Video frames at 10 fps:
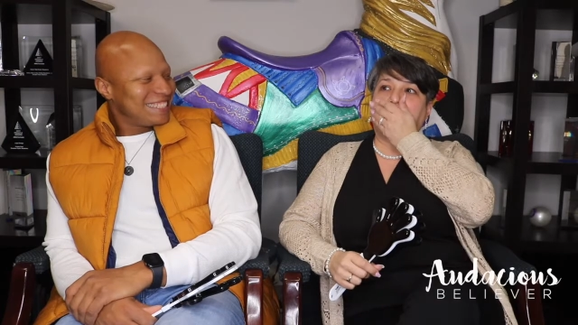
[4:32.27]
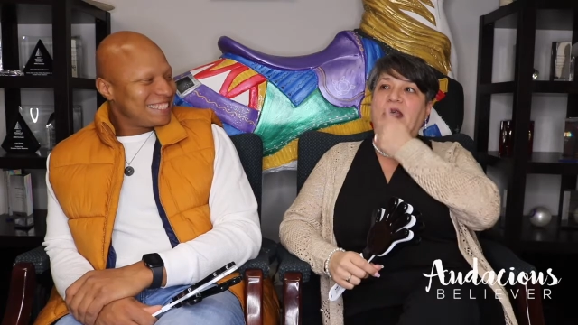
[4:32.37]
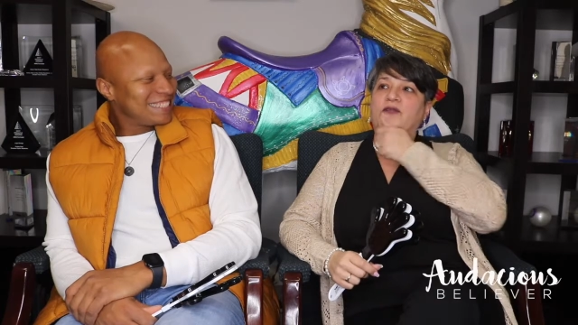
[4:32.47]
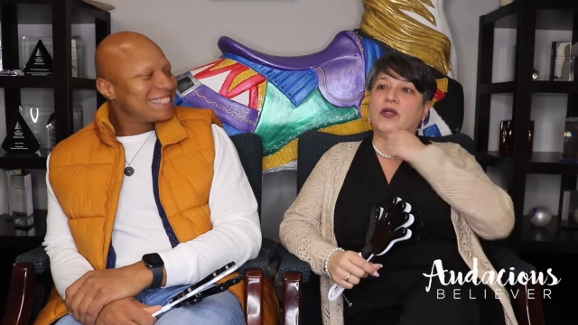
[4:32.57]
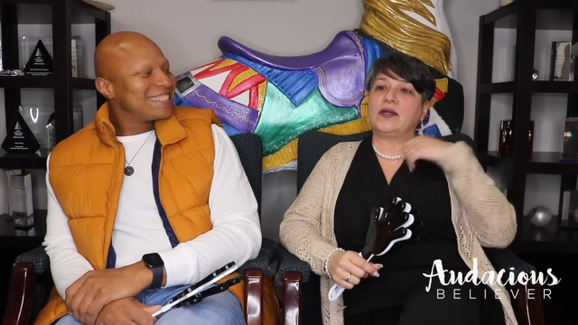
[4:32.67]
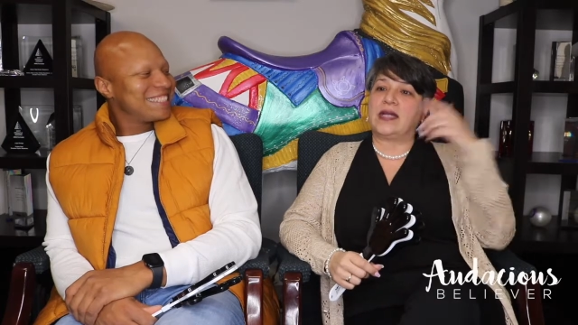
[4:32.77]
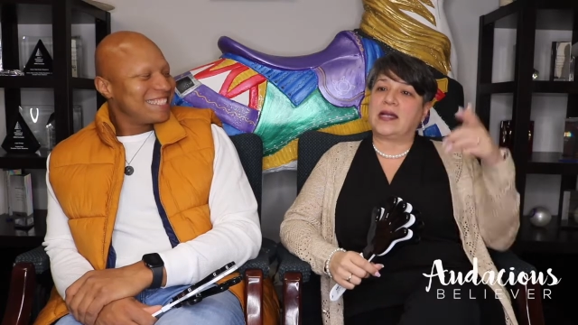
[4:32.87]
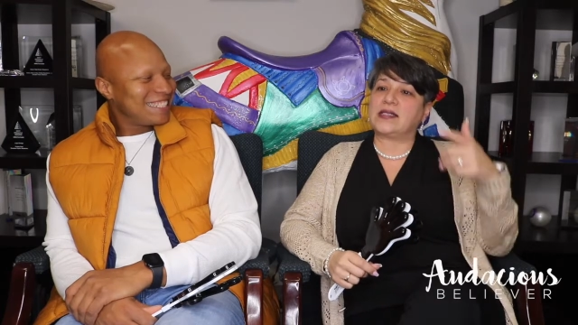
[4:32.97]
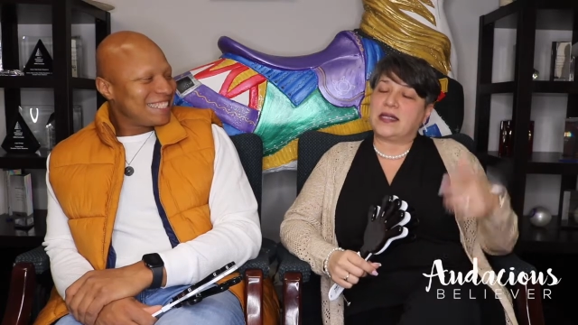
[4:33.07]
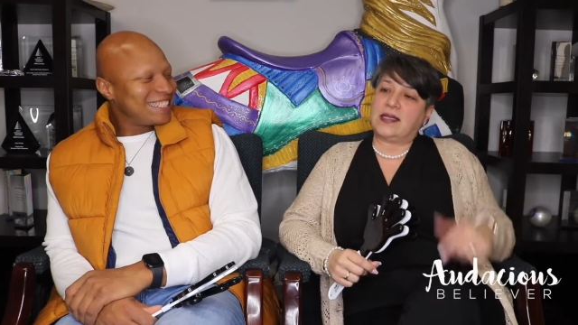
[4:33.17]
Speaker 1: if you're
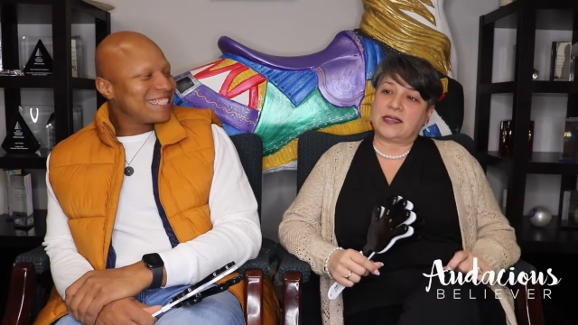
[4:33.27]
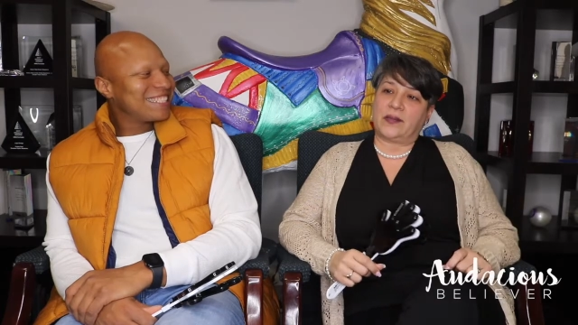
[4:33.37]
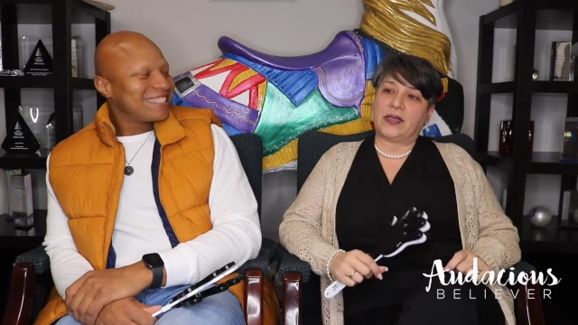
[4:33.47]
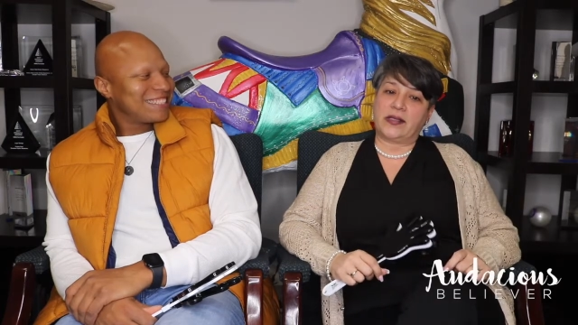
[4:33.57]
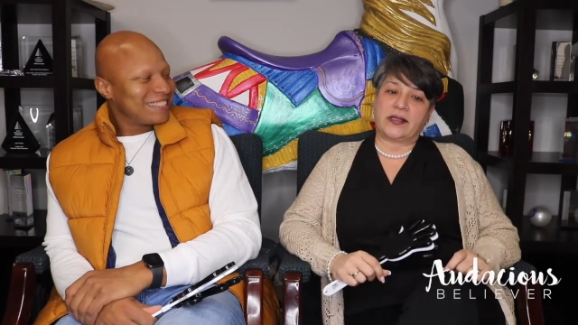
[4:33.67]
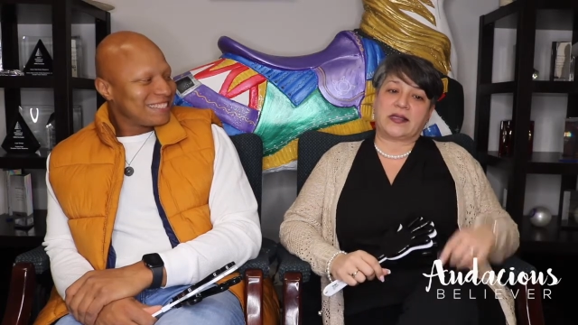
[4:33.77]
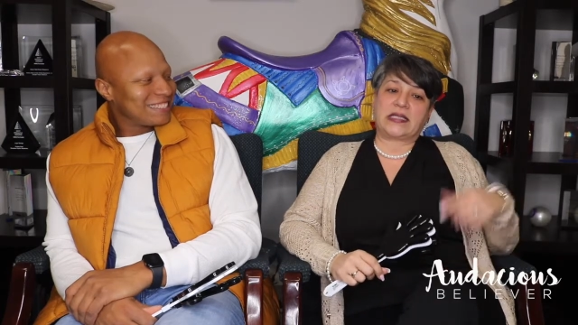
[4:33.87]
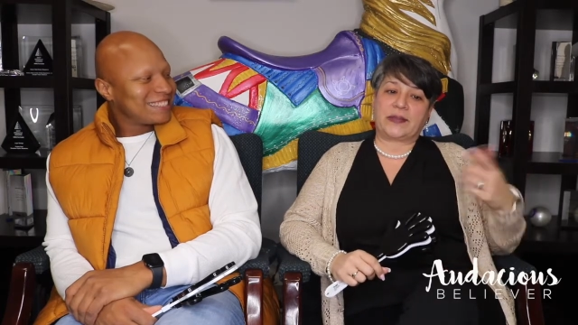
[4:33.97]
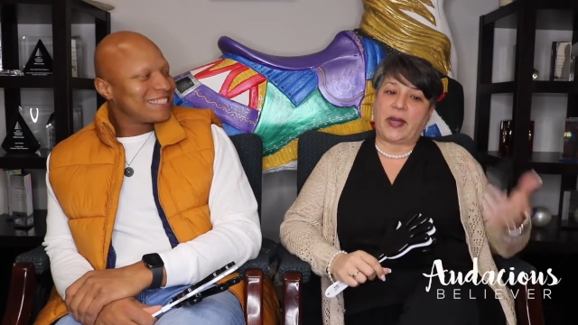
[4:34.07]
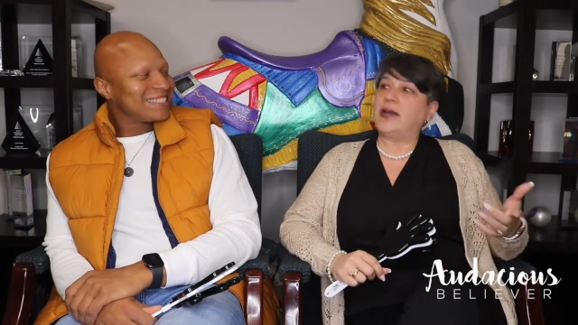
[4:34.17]
not saying something to
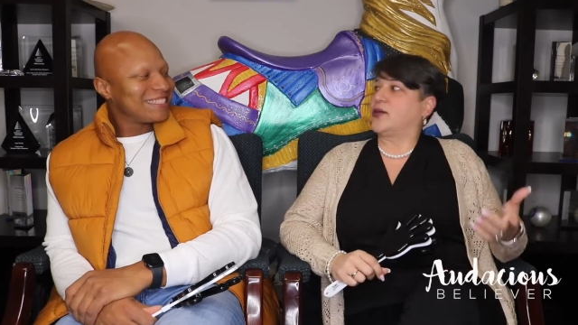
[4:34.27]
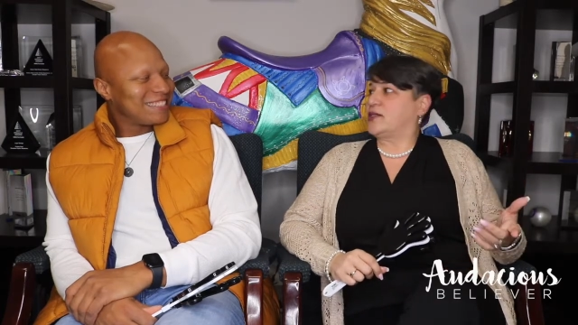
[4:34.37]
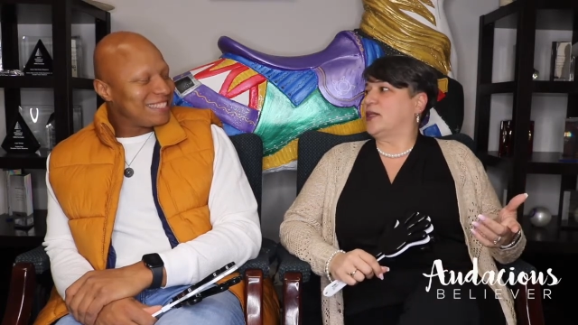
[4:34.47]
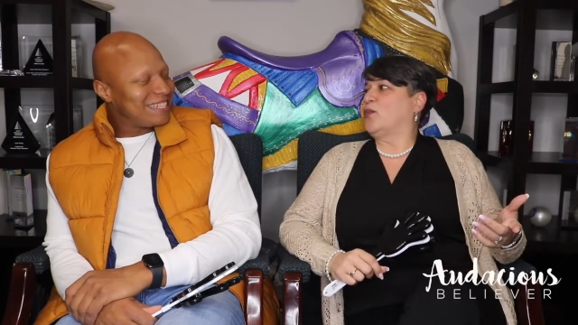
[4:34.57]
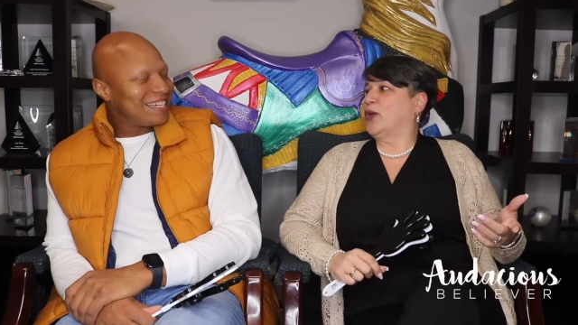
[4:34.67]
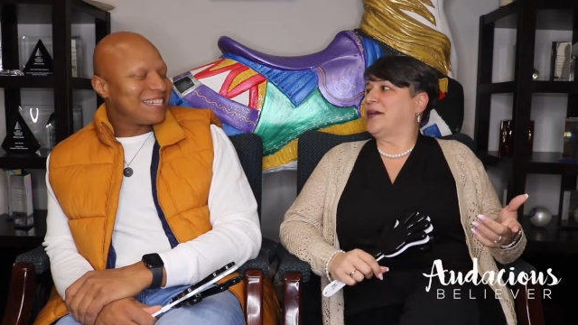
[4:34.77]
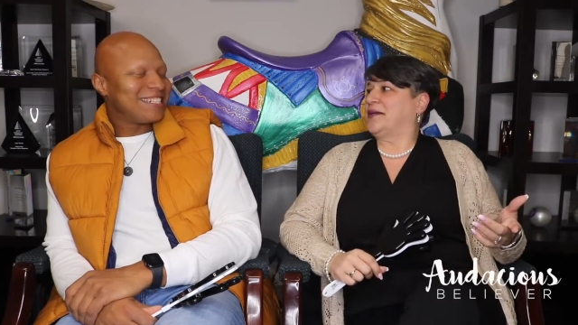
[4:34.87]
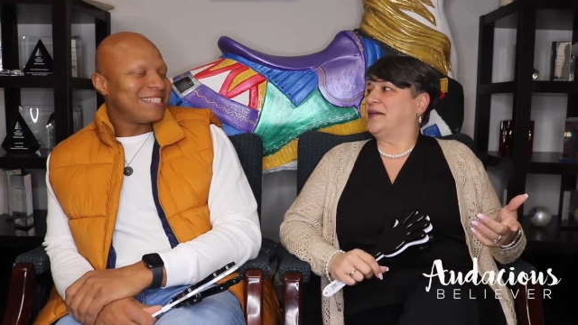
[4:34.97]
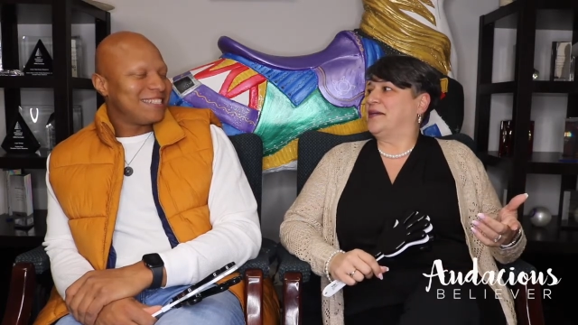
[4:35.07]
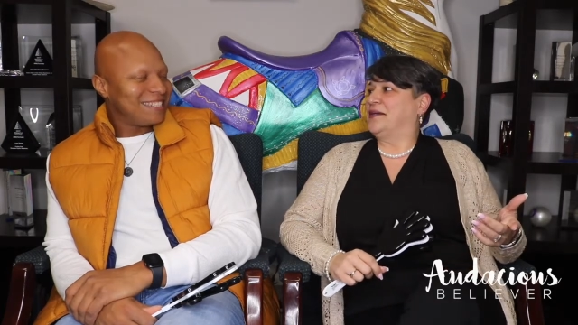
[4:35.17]
inspire
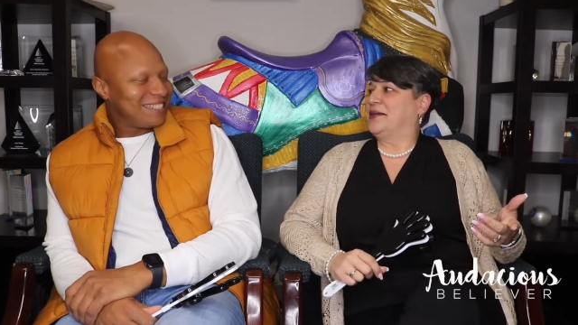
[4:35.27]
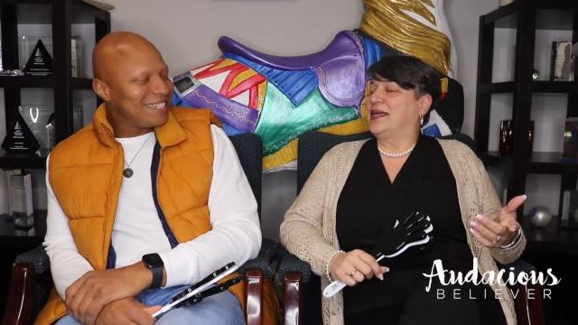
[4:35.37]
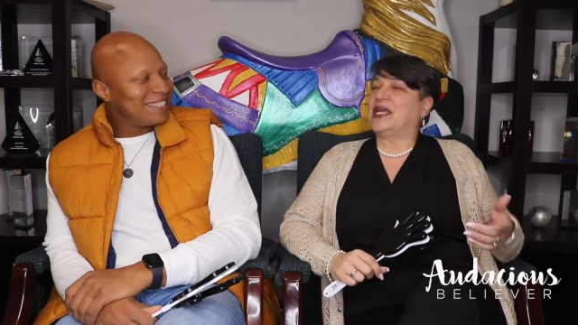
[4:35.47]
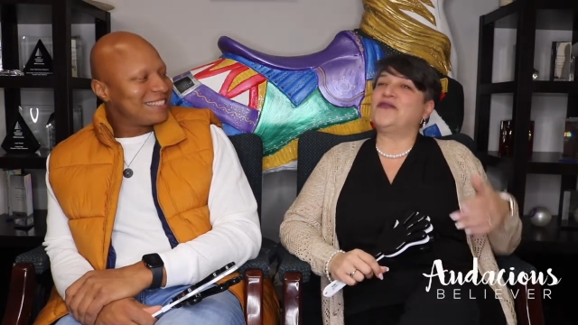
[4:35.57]
someone, Yes.